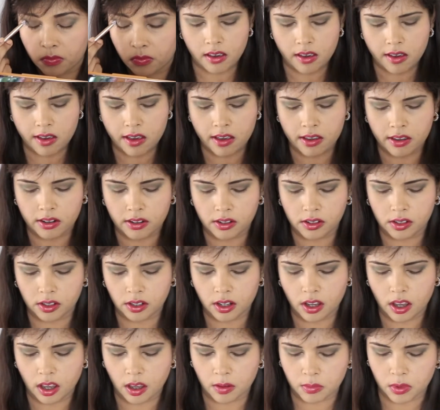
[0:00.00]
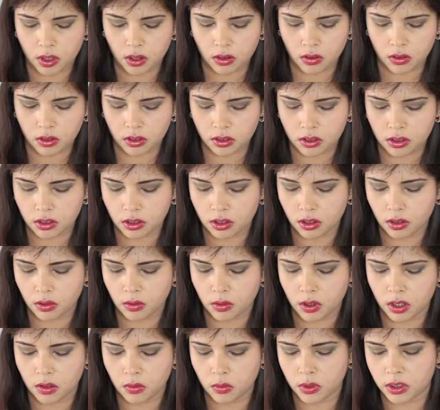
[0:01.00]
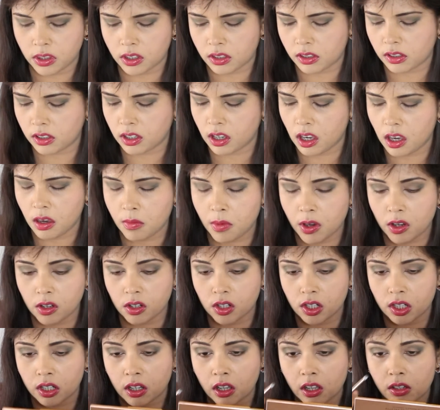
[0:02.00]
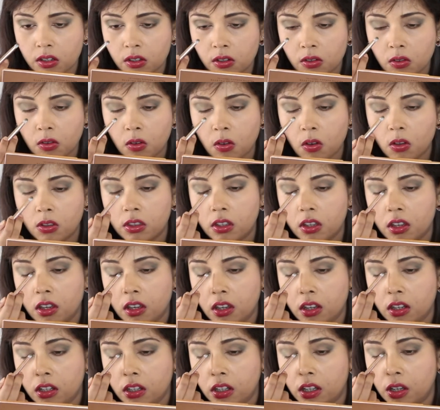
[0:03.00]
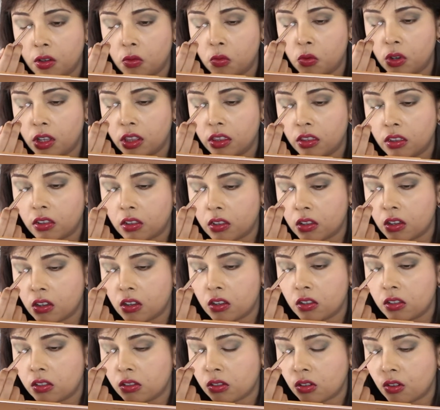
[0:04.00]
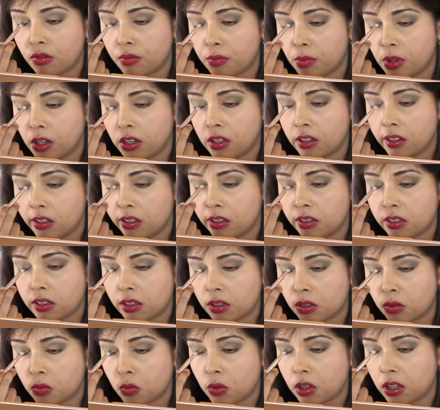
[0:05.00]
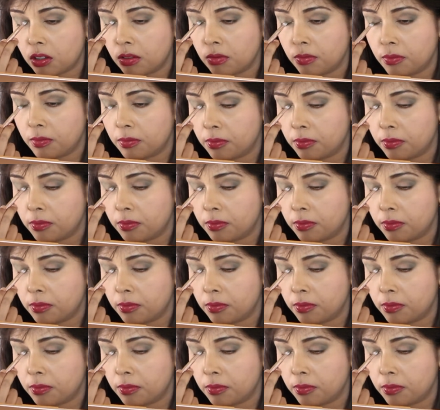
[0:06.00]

And I'm going to go in with the same eyeshadow on the inner one-thirds of my lids as well.